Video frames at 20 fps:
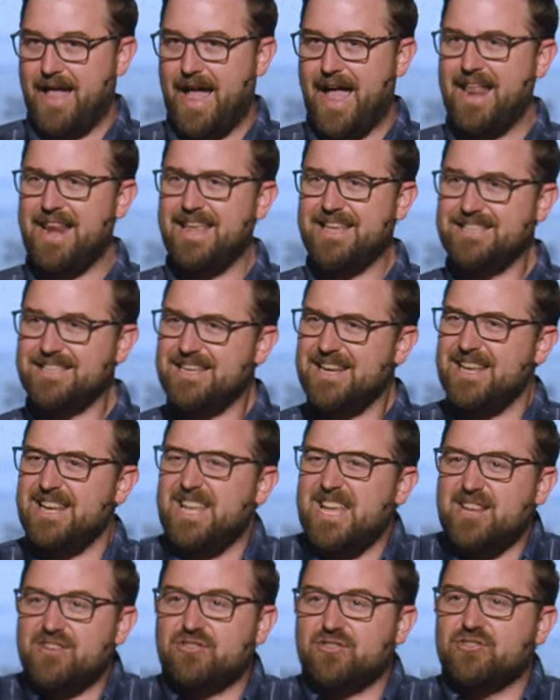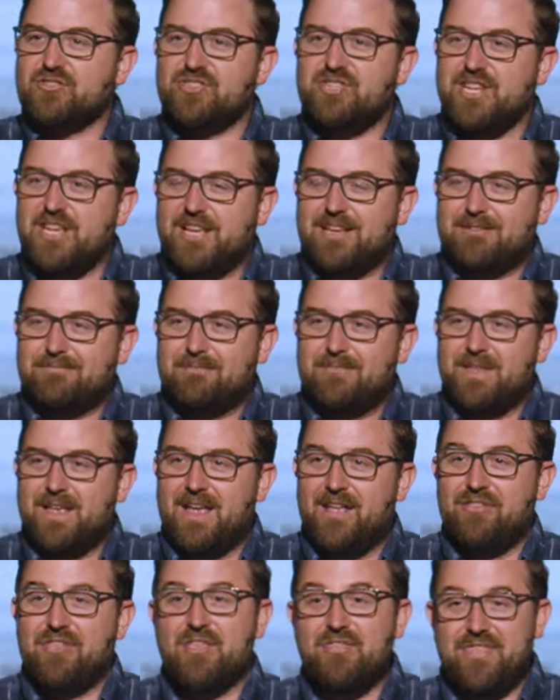And isn't it interesting
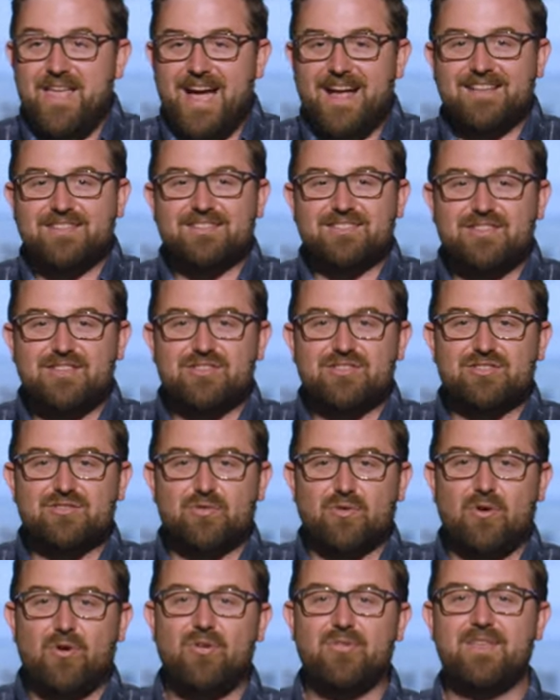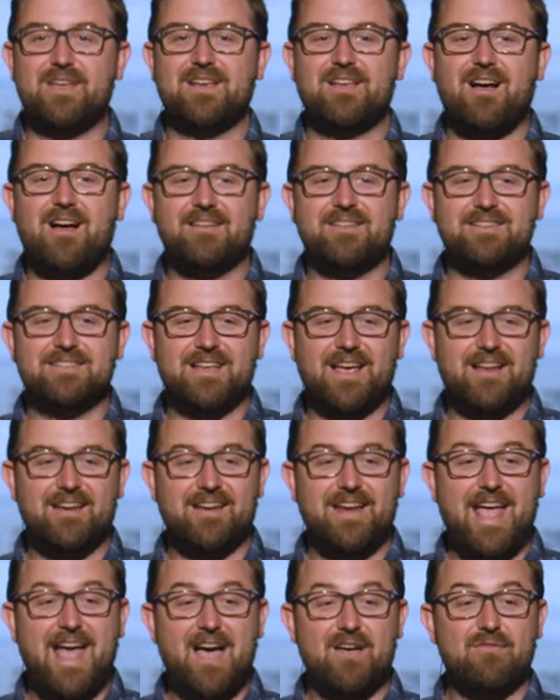that that's the scroll that God
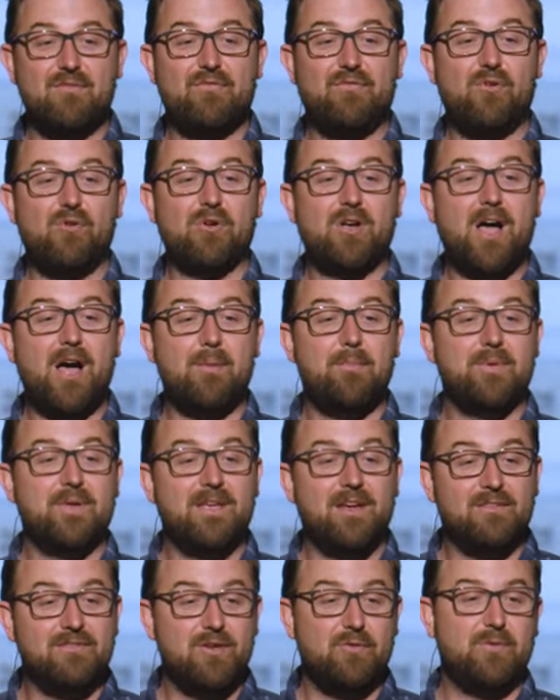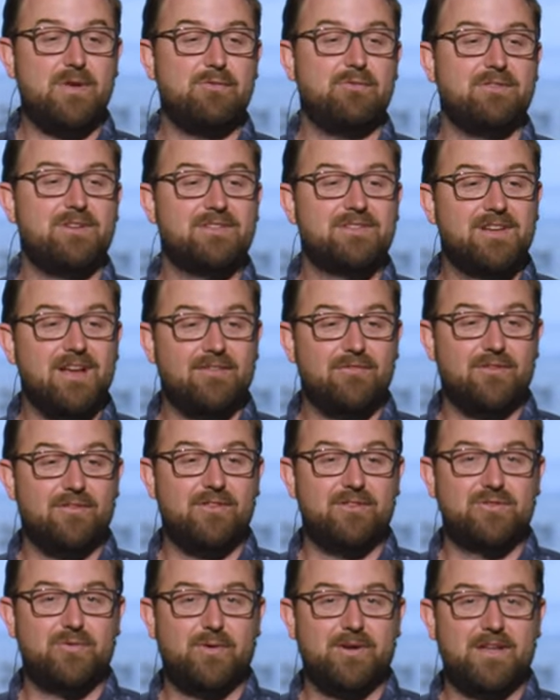decided to have a full copy of that we would discover in
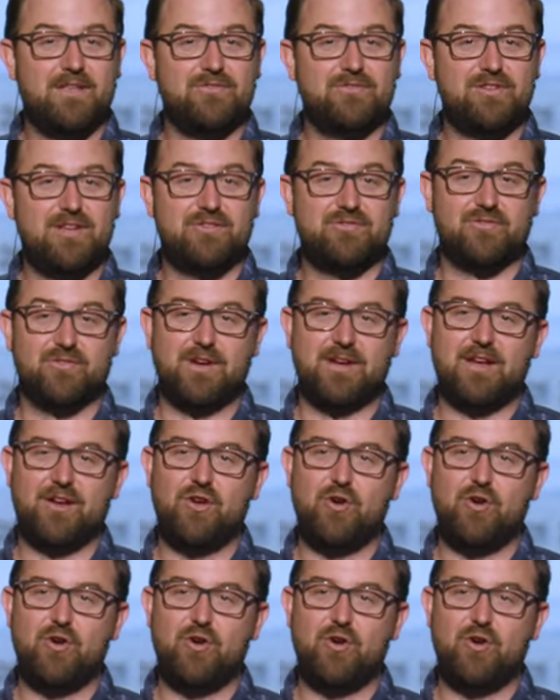the 20th century?